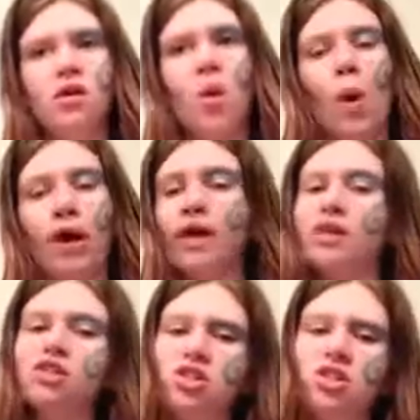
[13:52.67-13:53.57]
Why
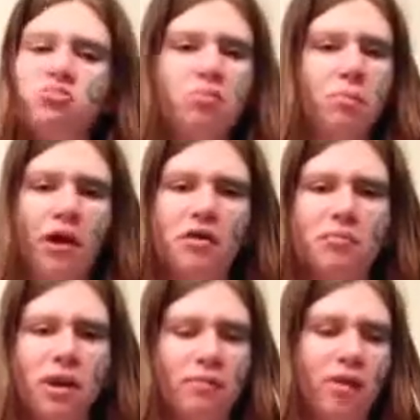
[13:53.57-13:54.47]
can't she just be proud of
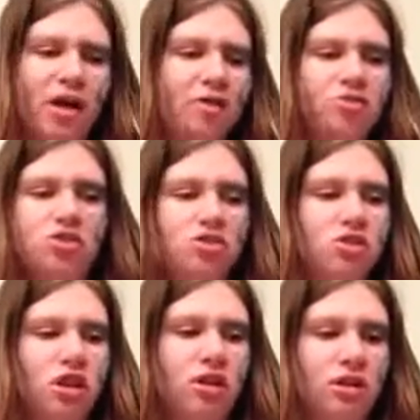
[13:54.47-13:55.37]
me? I know she's
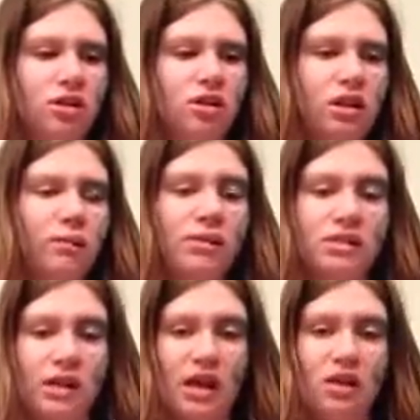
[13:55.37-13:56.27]
trying to keep me
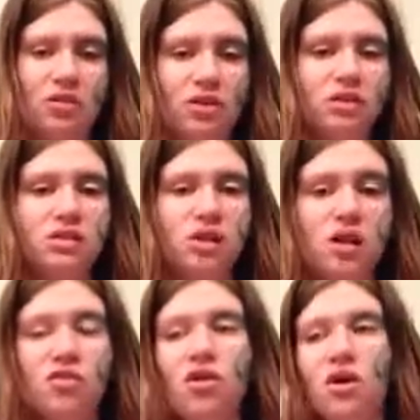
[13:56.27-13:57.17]
safe and
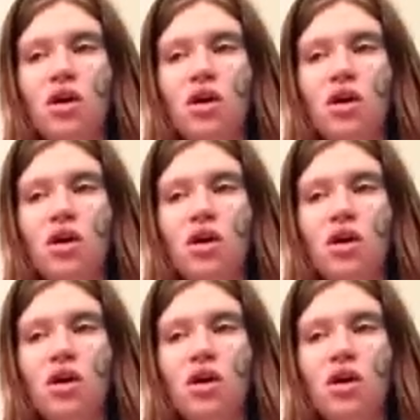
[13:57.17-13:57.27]
stuff.